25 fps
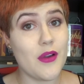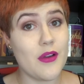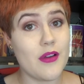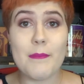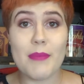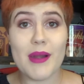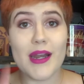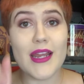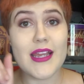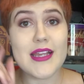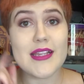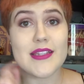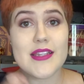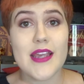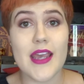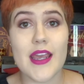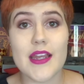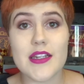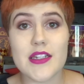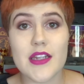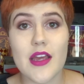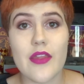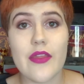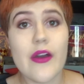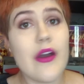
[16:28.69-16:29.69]
Please
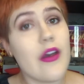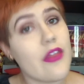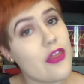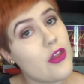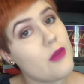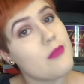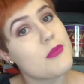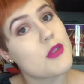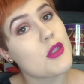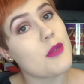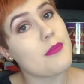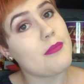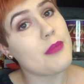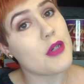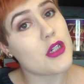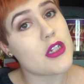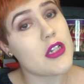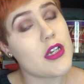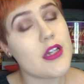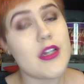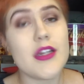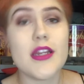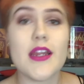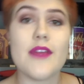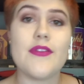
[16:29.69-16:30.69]
hit that thumbs up
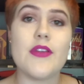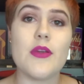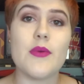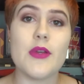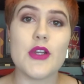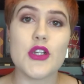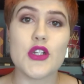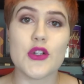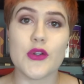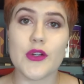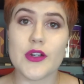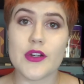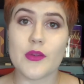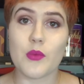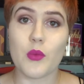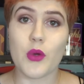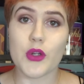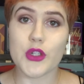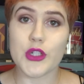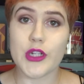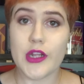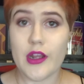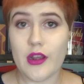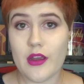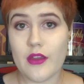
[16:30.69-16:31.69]
button if you enjoyed
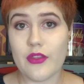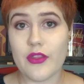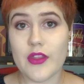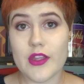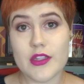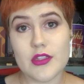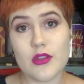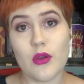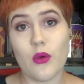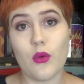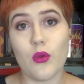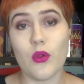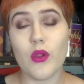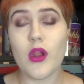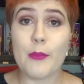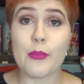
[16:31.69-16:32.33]
watching this haul.